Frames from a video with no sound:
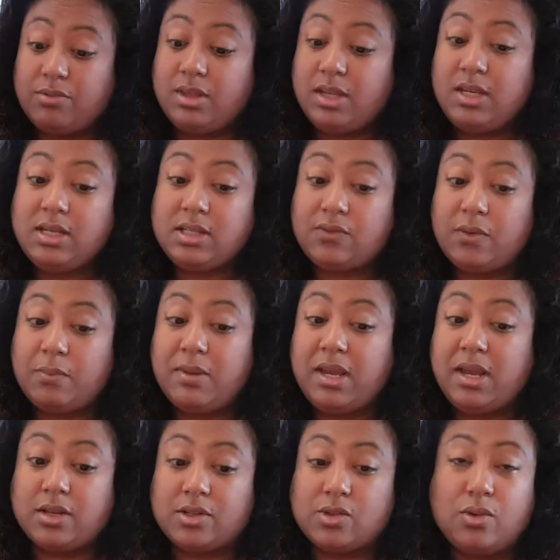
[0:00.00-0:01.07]
So these for
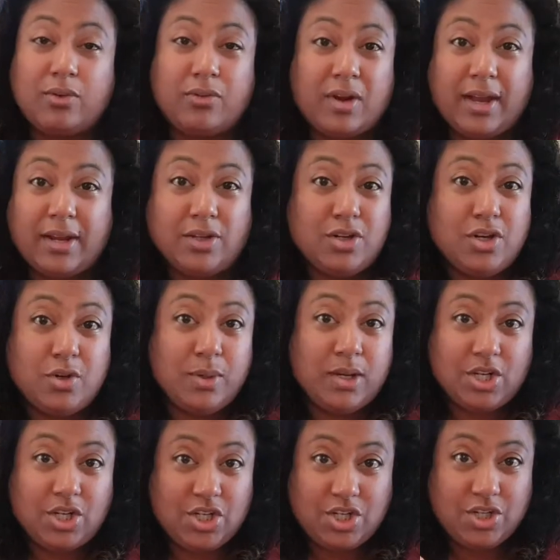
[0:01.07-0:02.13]
me are sort of like
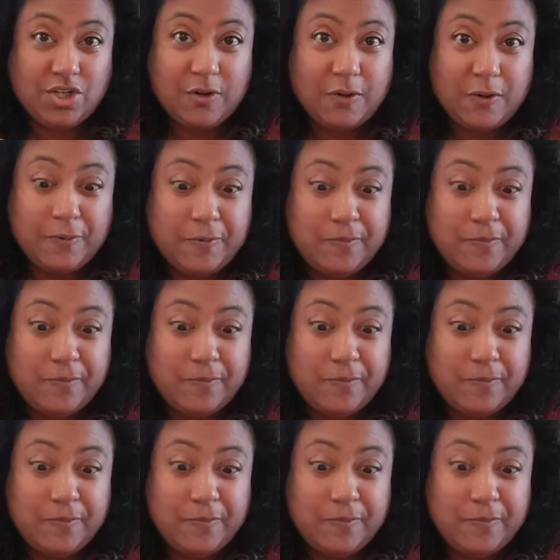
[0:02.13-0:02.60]
newish